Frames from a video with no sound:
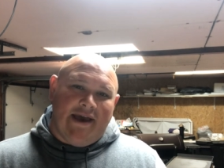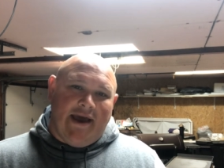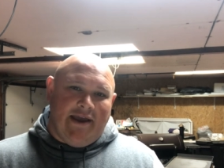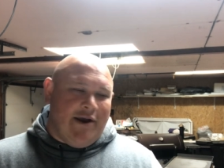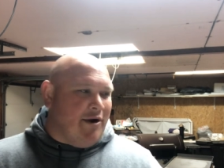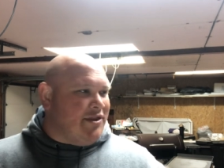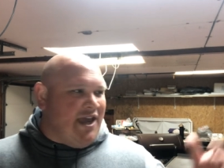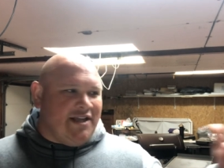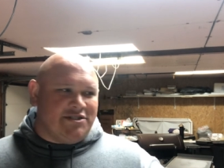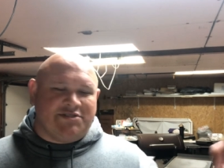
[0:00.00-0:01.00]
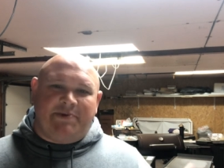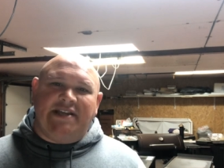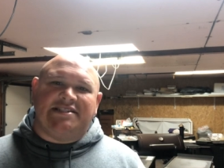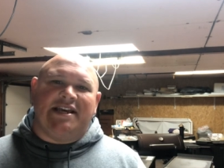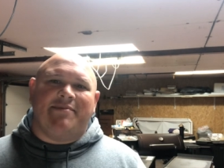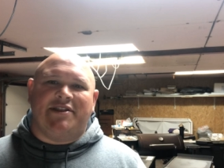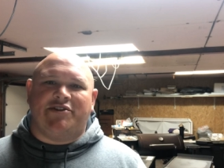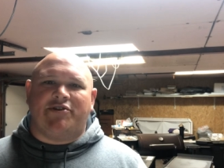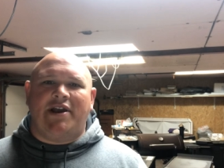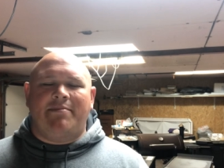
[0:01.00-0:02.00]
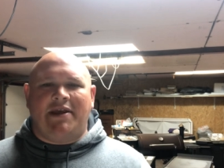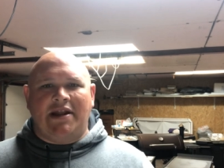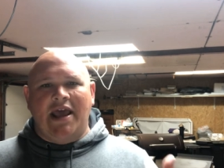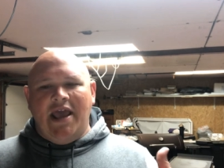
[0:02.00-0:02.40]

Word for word: He heard the angel speak to him in the dreaming